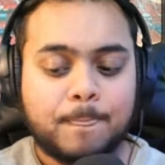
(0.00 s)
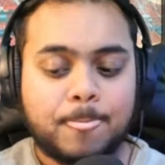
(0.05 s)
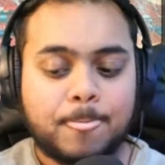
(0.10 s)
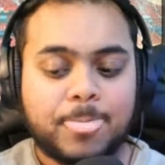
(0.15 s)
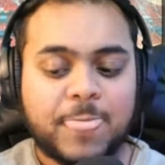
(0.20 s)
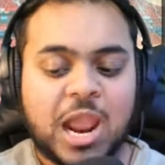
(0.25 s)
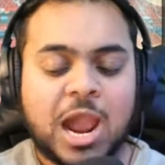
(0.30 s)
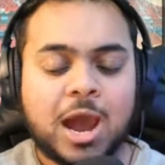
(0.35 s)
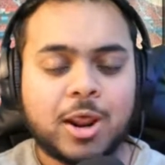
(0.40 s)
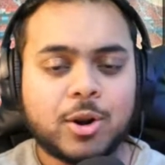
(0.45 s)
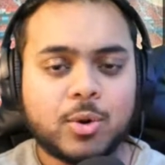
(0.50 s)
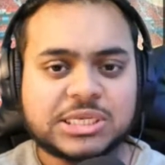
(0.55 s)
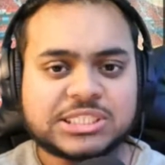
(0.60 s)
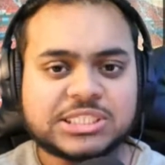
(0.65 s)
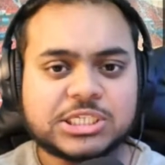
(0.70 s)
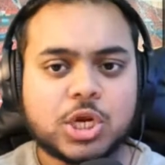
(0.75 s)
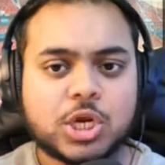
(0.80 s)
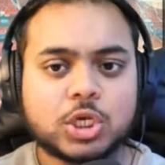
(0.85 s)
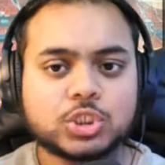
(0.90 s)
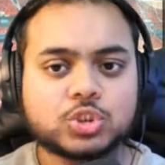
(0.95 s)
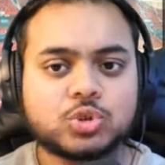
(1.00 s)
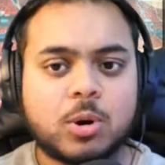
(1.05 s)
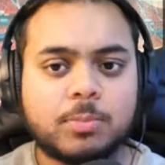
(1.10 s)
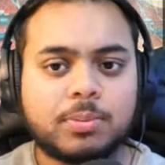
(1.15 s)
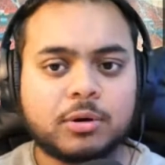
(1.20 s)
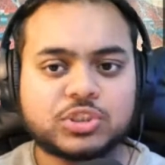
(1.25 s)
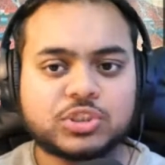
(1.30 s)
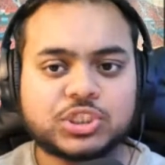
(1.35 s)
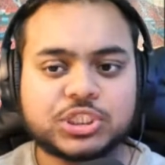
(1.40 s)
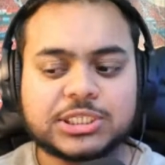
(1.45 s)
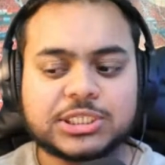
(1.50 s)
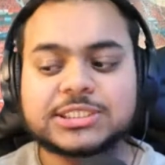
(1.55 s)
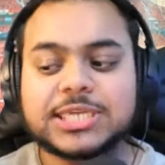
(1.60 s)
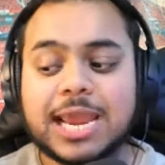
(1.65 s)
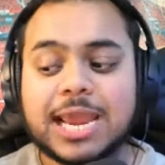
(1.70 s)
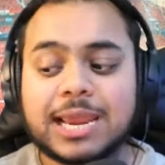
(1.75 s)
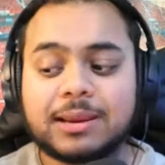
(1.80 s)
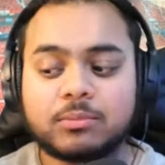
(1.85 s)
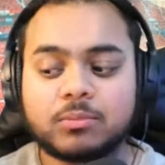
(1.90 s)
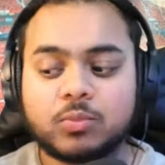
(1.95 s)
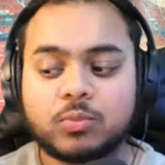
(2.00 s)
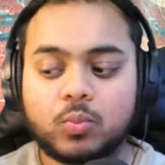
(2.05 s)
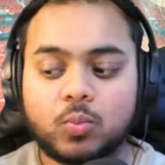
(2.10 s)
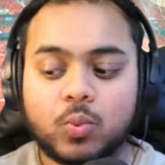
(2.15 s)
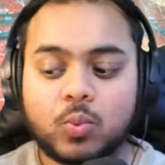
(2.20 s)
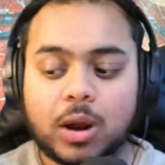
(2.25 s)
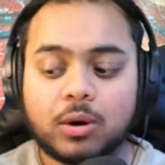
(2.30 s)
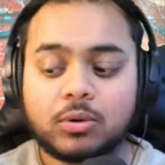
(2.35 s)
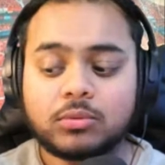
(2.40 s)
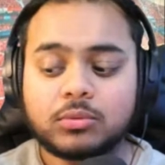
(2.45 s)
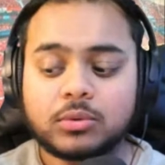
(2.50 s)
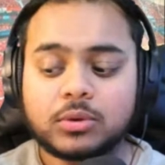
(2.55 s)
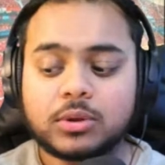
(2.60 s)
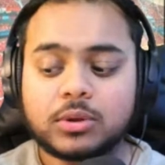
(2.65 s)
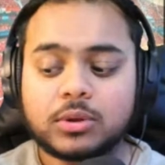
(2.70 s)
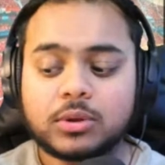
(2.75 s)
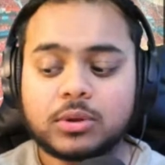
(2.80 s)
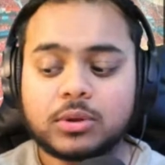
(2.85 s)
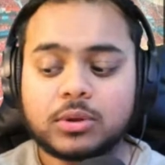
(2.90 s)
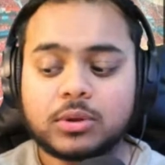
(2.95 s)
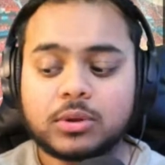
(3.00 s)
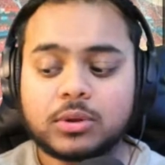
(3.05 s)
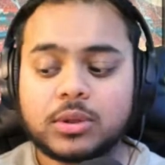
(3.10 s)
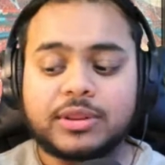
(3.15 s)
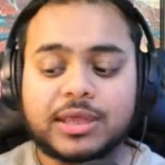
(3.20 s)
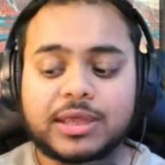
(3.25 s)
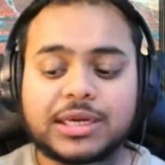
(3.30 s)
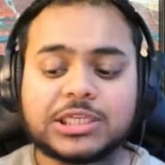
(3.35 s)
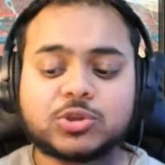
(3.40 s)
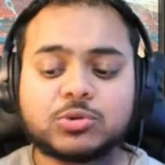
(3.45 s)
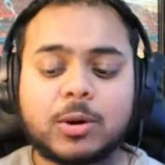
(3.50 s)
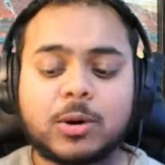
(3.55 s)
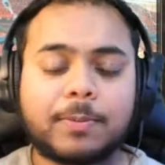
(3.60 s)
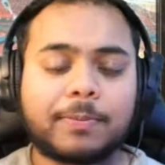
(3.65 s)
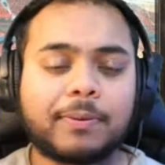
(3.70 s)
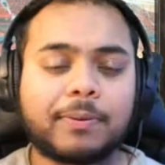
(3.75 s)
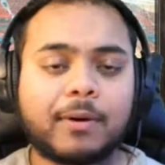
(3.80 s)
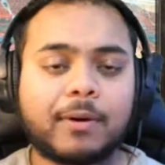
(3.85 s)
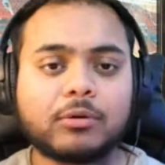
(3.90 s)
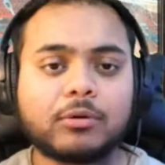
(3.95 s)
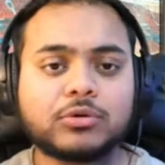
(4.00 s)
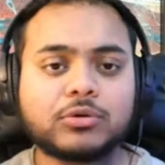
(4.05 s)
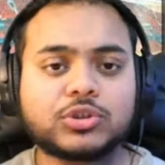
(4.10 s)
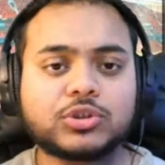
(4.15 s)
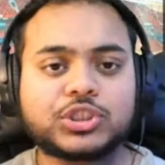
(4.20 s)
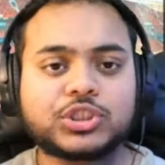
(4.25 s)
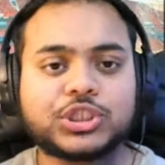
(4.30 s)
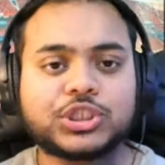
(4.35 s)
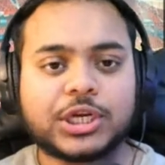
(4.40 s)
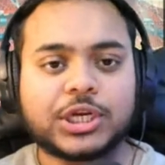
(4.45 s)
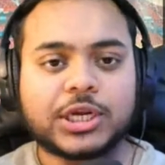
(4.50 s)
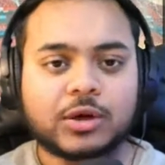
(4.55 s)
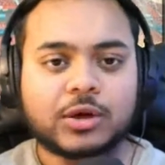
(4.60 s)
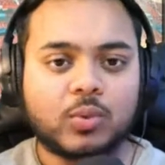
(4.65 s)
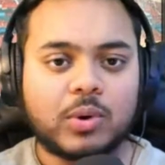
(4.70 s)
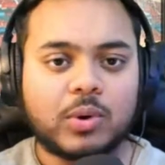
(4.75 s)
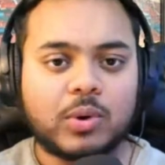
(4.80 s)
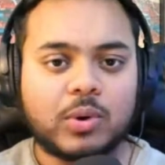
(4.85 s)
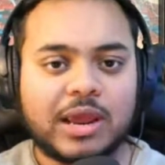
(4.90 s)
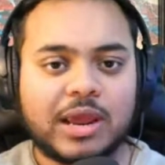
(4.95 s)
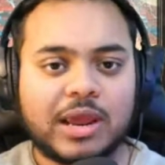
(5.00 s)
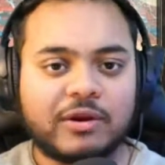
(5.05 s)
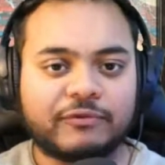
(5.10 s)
do I see Arsenal approaching this game? Well, they need to approach it with